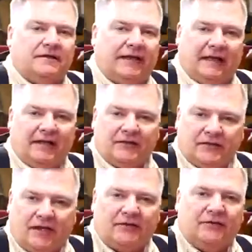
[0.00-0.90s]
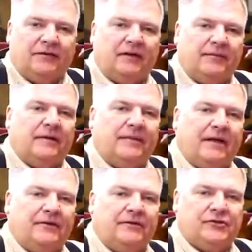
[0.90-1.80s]
Today I'd like to talk to you a little bit
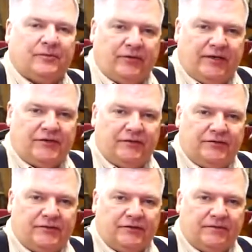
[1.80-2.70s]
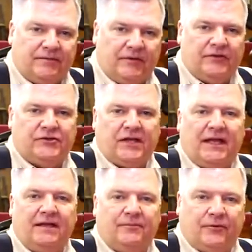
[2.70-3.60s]
about suppressors, their
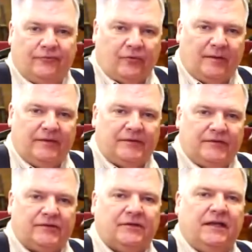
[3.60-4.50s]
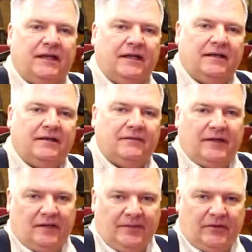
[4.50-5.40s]
design, performance, and
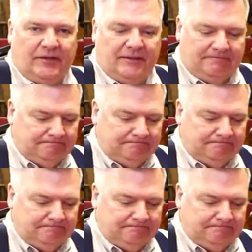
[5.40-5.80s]
availability.